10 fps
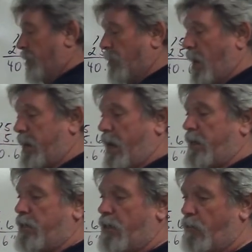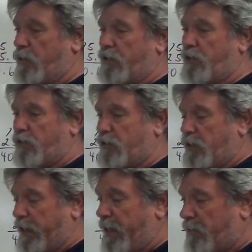All right? And you know what the,
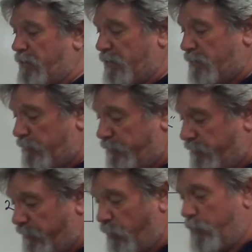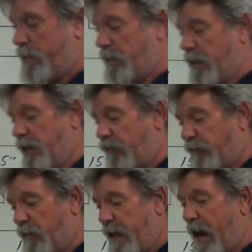the, it, the formula is
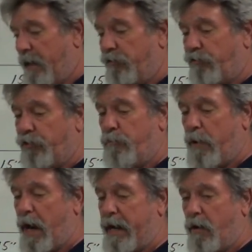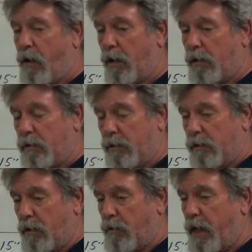for that is 2 pi r.
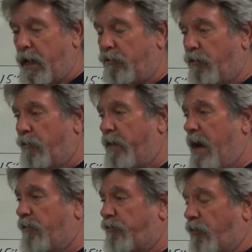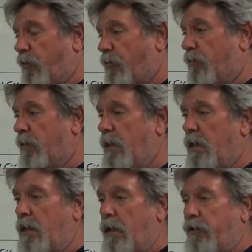Okay? So if you have a circle,
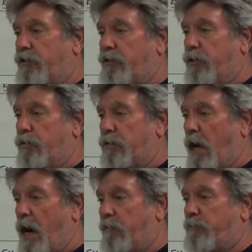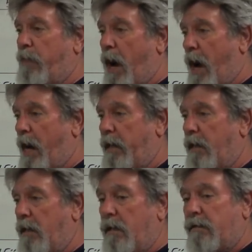it's 2 times pi
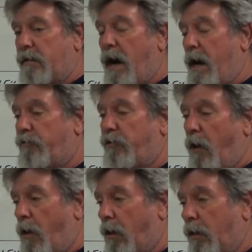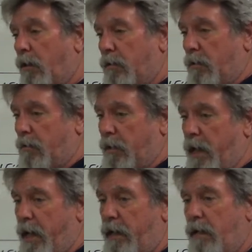times r.
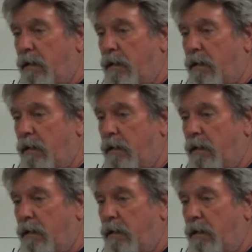Okay?